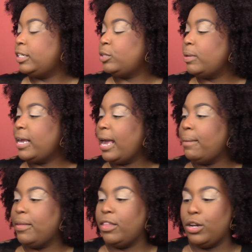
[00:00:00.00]
This one
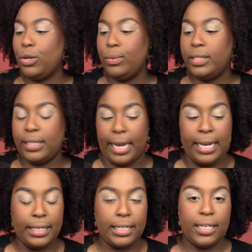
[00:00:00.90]
came in the new
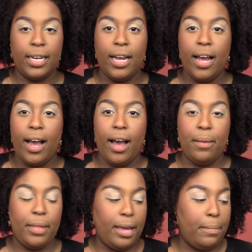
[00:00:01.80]
set,
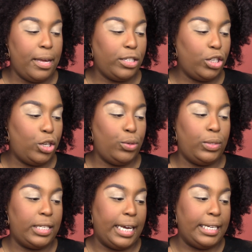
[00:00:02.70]
the MSQ
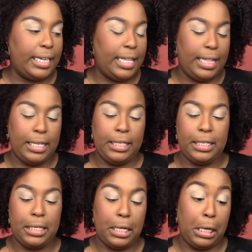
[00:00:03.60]
set, and this
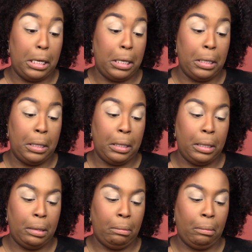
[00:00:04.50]
is the,
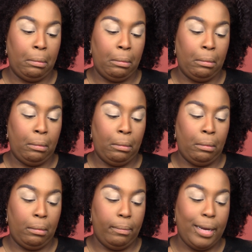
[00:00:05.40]

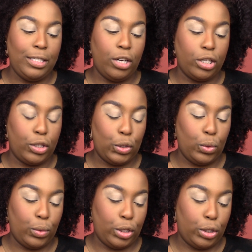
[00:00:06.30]
my dogs are
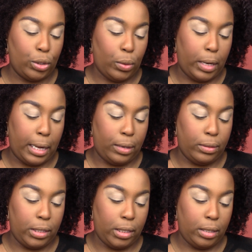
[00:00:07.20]
snoring so
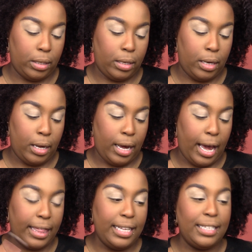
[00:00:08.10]
loud.
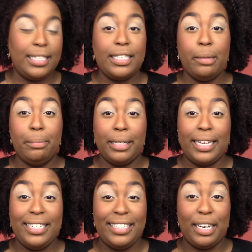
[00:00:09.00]
I think this is the
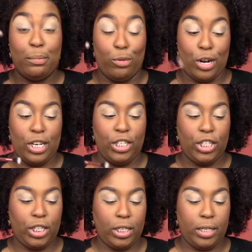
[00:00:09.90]
blending
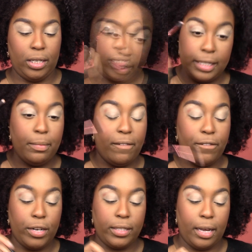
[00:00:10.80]
brush. This is my
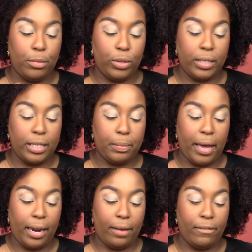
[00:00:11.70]
first time using this
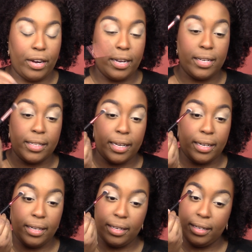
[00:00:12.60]
palette. I'm very
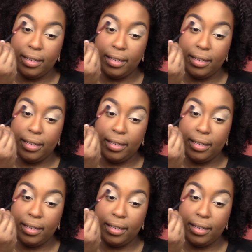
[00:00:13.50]
excited.